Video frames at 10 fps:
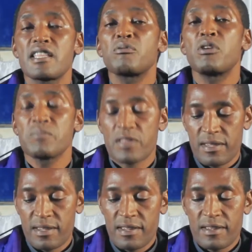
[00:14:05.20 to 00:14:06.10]
the
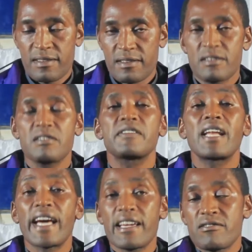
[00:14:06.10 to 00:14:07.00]
warmth of
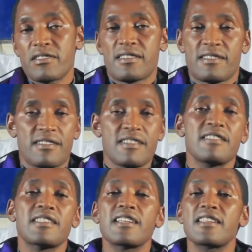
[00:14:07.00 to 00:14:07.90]
the lions
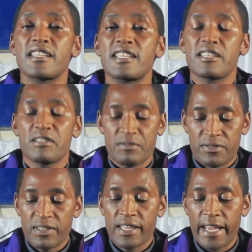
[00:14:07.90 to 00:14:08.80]
inside the den
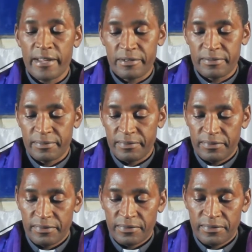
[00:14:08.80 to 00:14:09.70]
of lion.
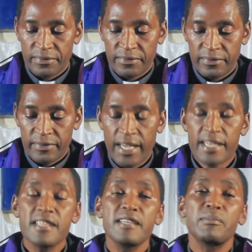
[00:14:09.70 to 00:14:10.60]

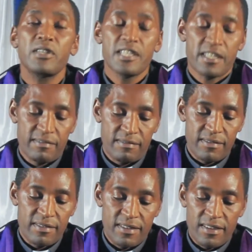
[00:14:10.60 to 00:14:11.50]
And in the morning,
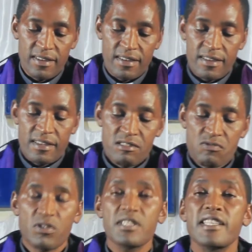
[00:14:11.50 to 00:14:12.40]

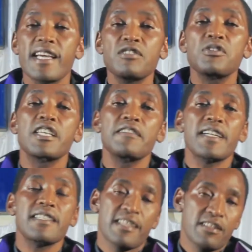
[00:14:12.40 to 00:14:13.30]
he was there to give
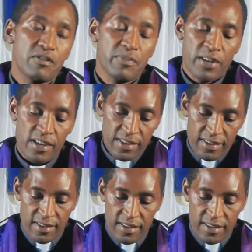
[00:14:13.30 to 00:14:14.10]
a testimony